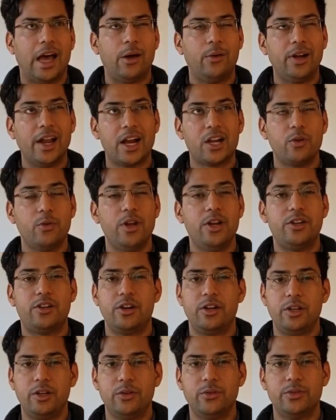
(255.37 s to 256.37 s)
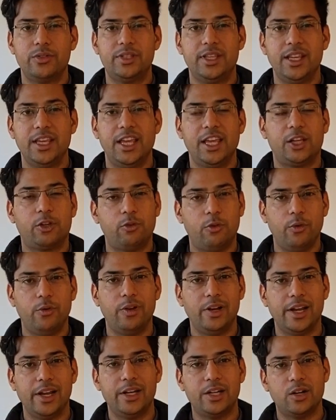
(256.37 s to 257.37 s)
I would like to introduce the
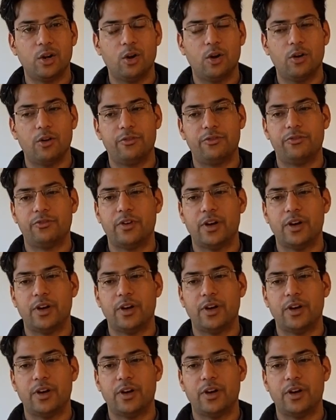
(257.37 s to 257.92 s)
equivalent of